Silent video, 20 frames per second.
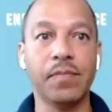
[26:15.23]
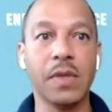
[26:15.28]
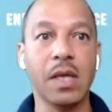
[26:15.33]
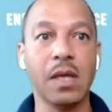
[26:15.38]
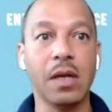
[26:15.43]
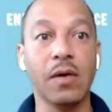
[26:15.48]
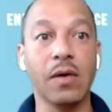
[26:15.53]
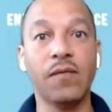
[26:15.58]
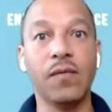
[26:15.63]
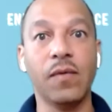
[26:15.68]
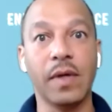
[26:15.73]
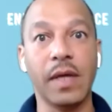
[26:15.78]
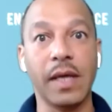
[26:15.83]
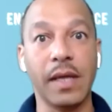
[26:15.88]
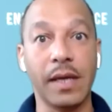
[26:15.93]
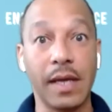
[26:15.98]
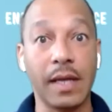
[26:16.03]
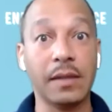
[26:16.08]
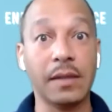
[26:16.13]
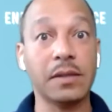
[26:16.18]

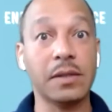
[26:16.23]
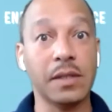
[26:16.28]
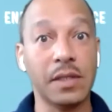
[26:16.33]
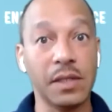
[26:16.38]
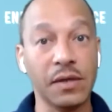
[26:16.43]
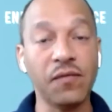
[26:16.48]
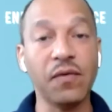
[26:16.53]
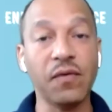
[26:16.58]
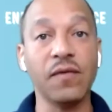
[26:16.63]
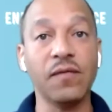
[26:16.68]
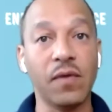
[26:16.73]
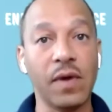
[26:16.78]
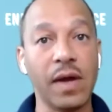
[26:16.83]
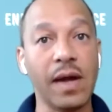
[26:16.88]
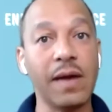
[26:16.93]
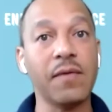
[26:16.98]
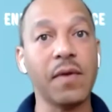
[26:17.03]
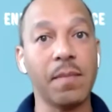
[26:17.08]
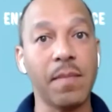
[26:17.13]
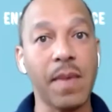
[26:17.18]
and they different for
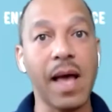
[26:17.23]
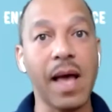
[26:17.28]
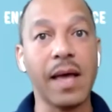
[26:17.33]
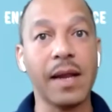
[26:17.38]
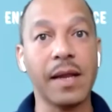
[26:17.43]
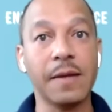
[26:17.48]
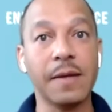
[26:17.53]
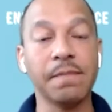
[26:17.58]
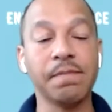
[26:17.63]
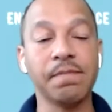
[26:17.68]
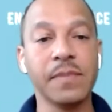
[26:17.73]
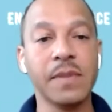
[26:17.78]
everybody.